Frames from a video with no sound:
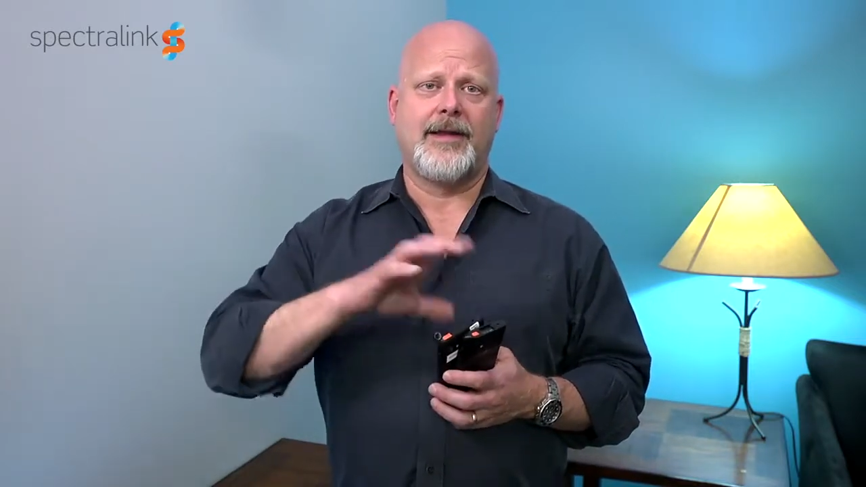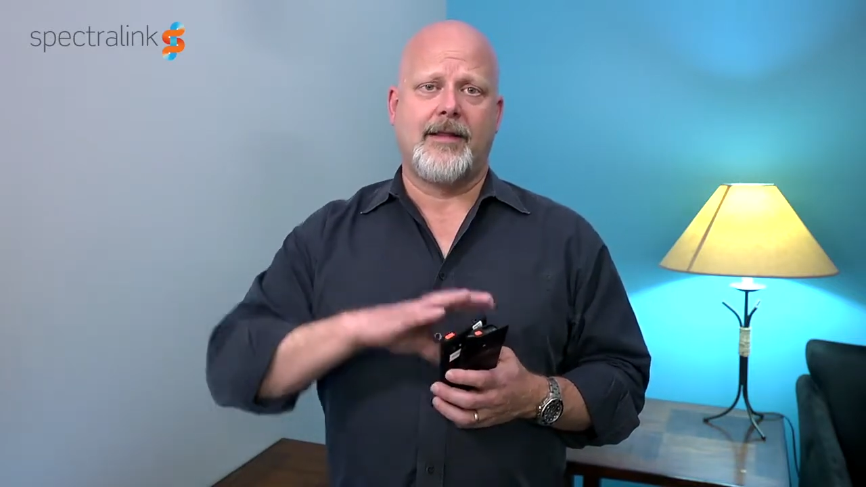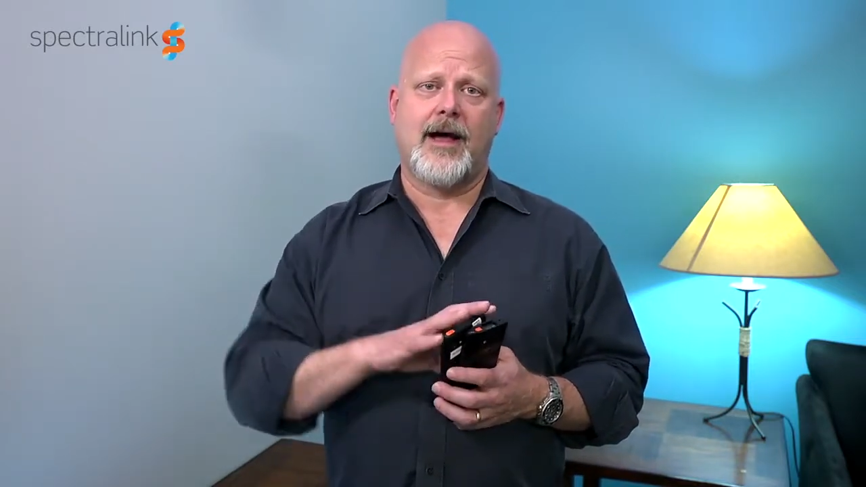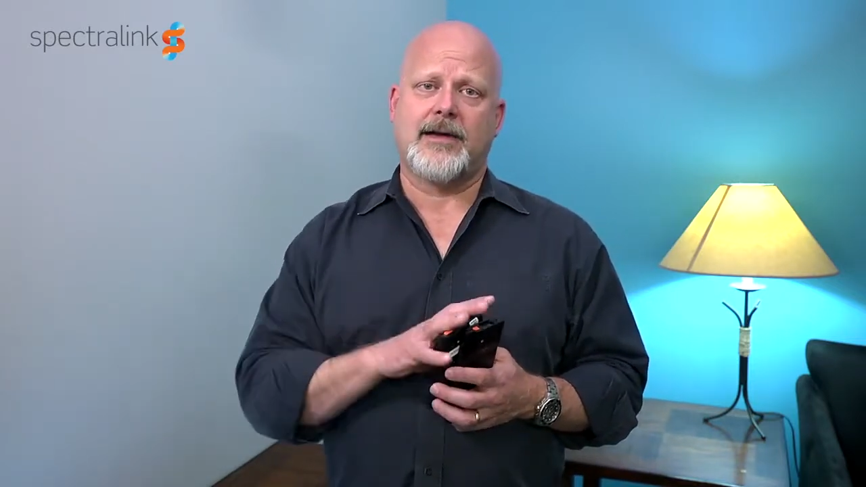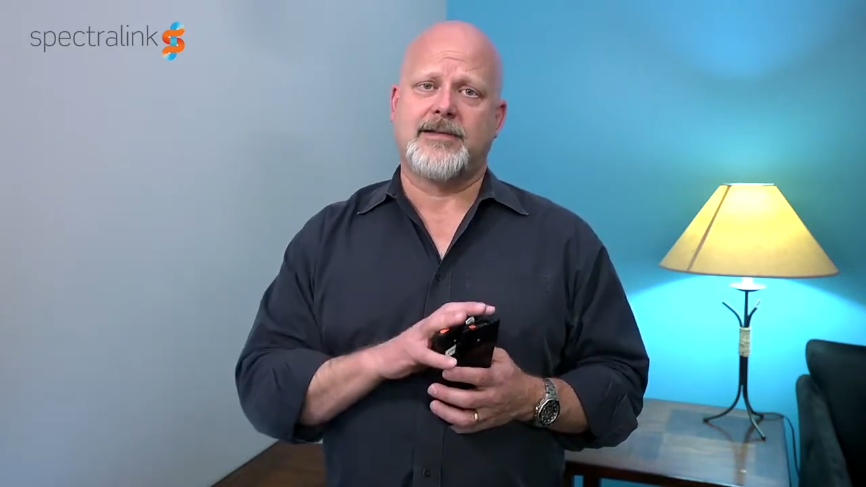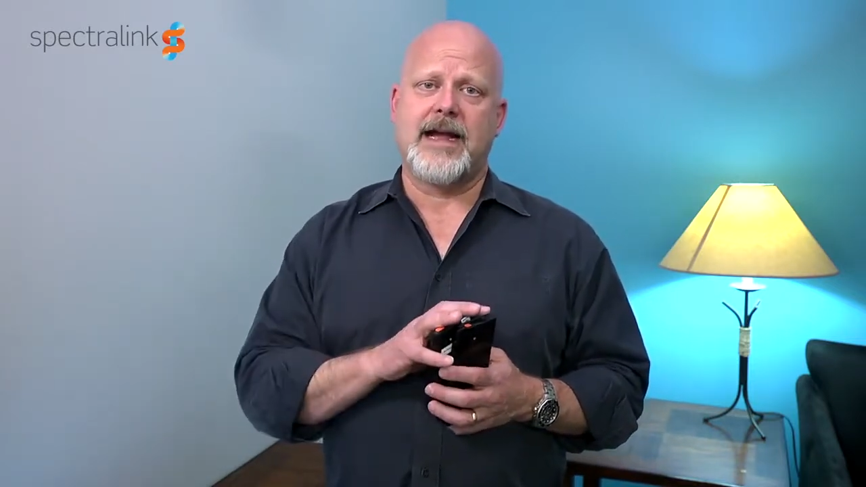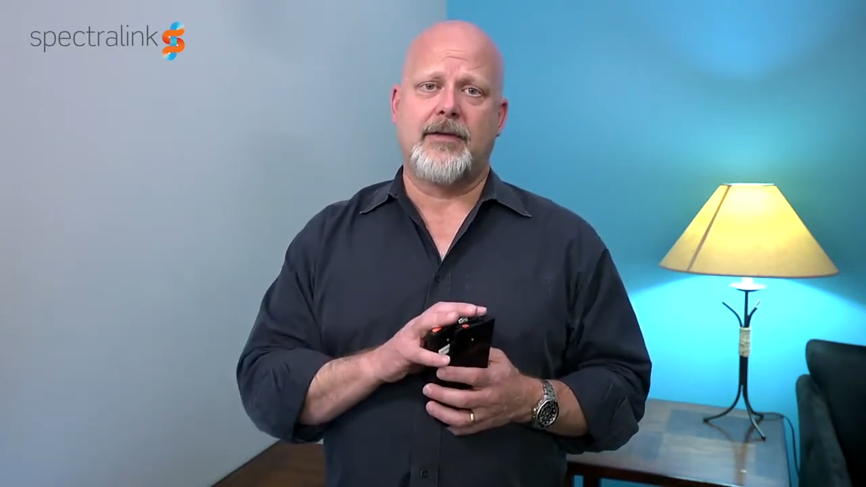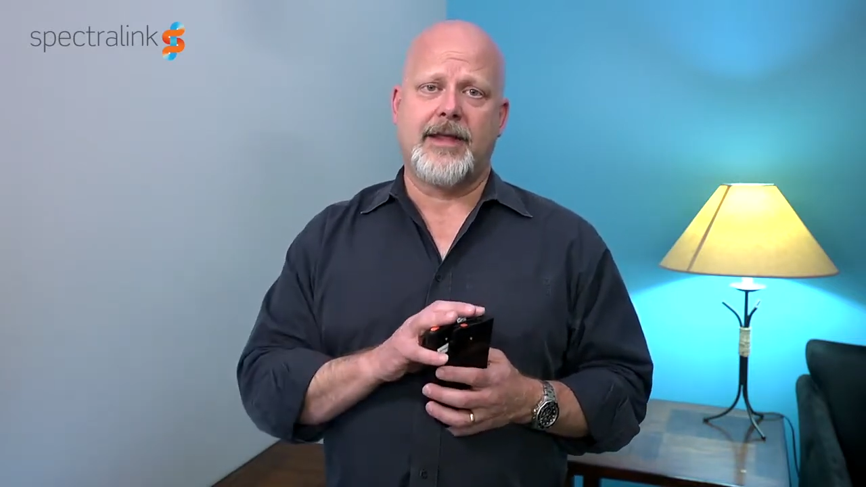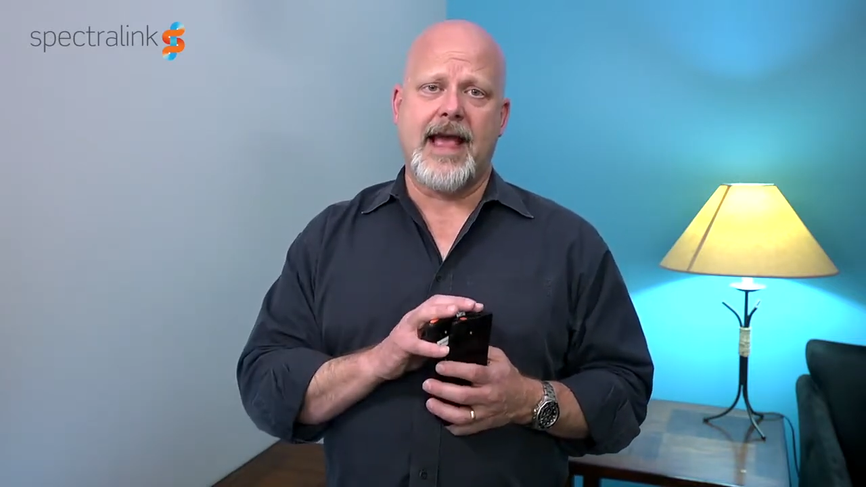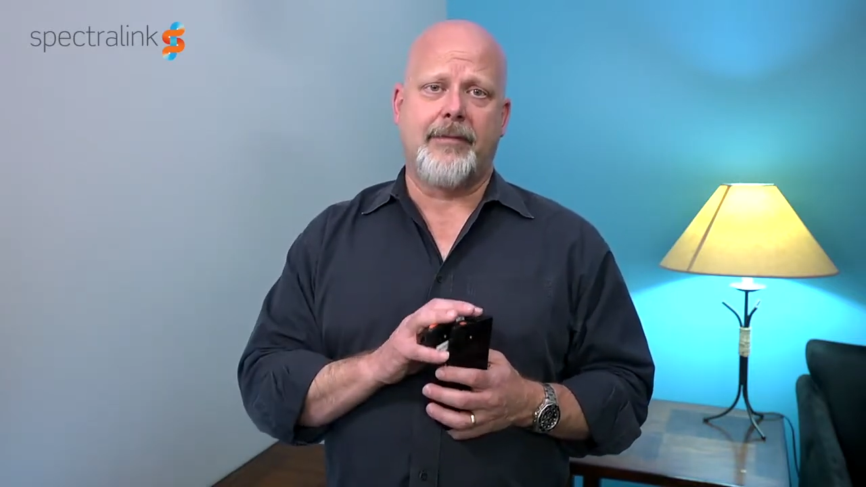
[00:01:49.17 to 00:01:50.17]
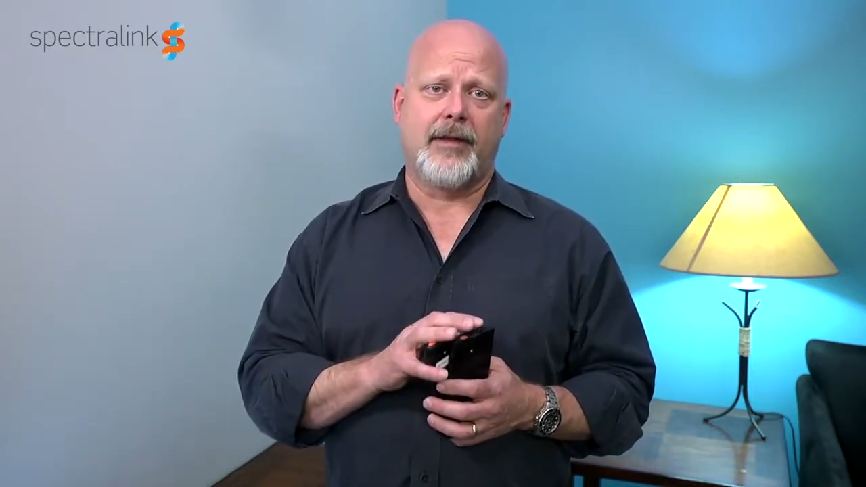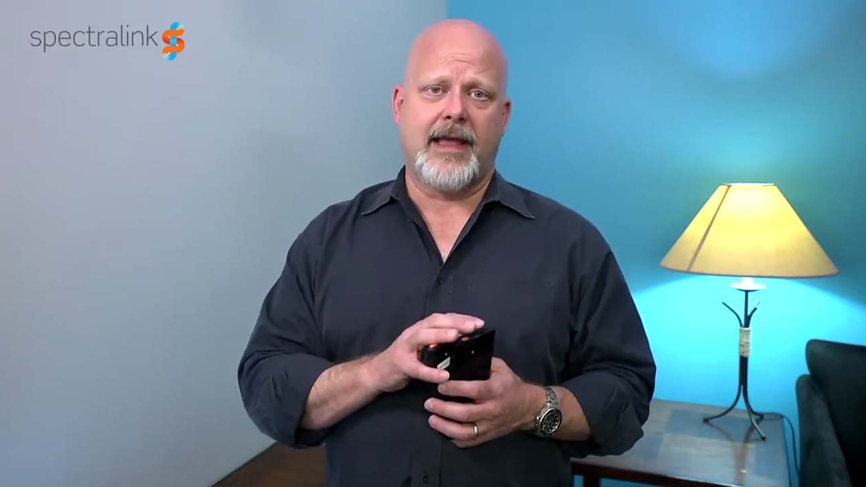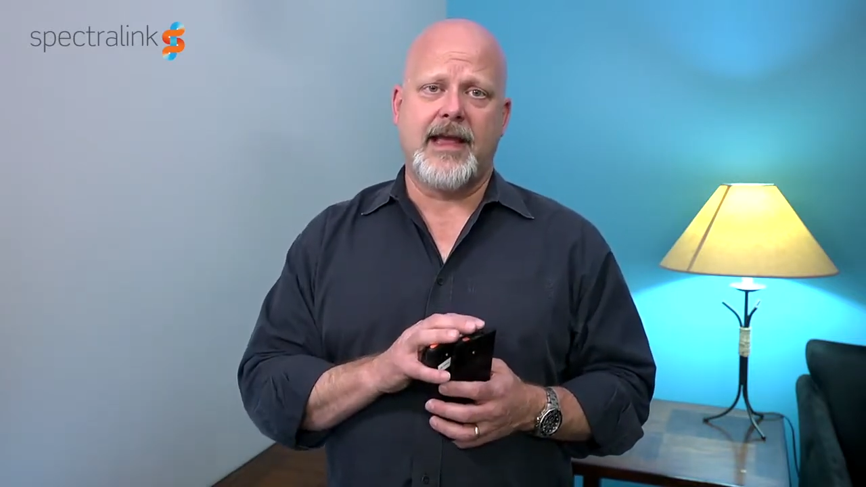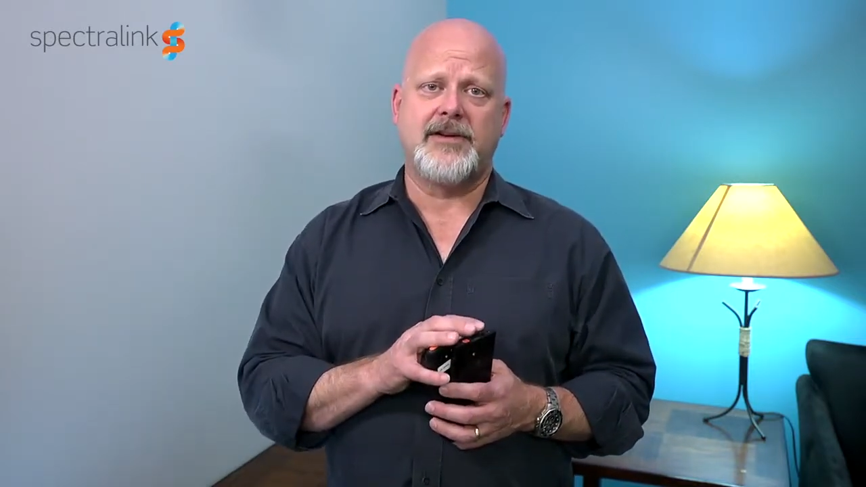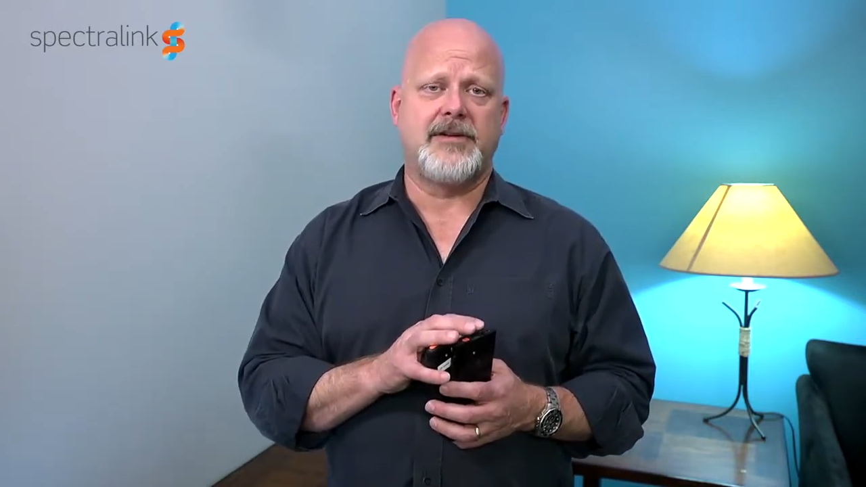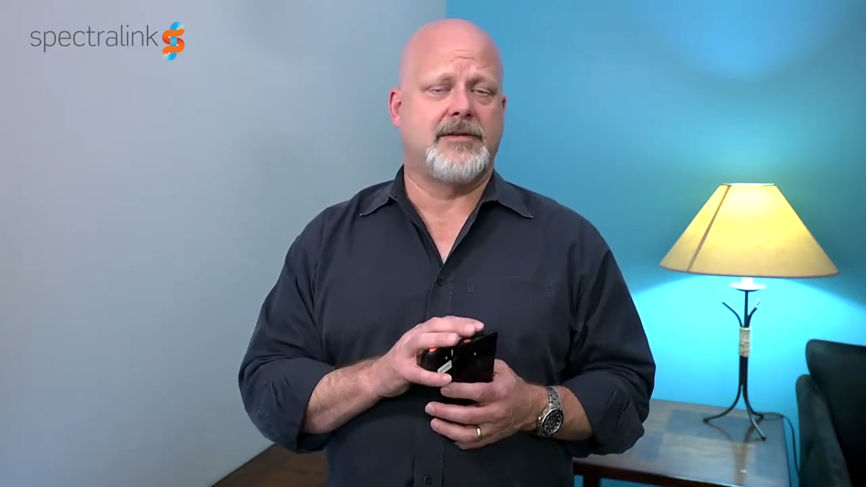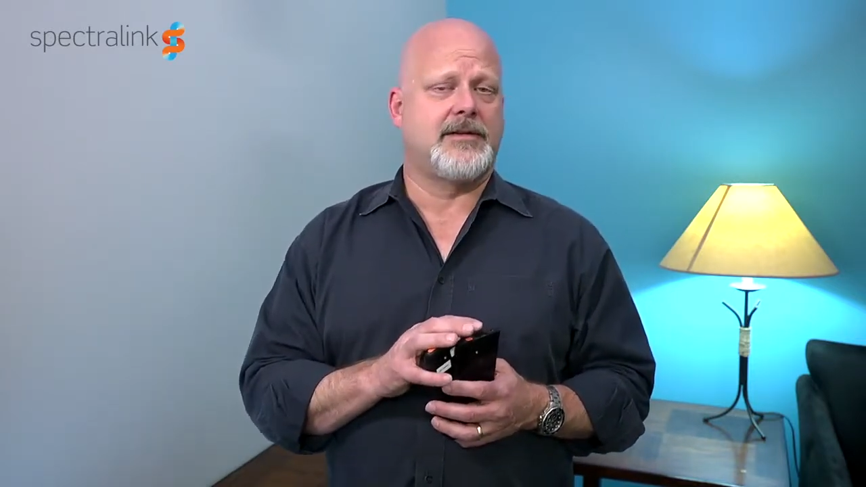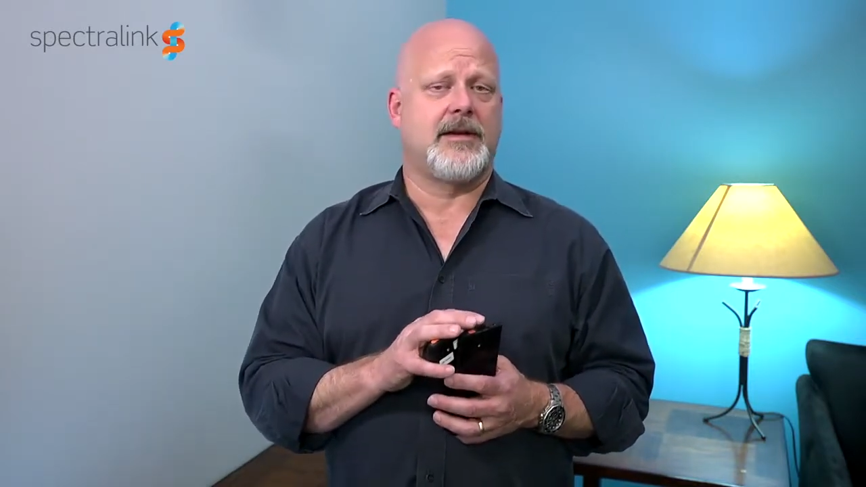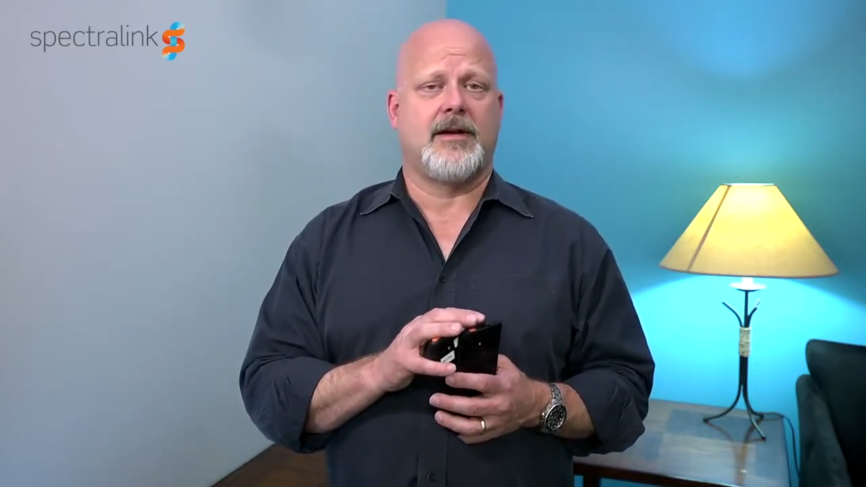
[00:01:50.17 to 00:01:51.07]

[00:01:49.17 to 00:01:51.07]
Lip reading: it locks down the applications the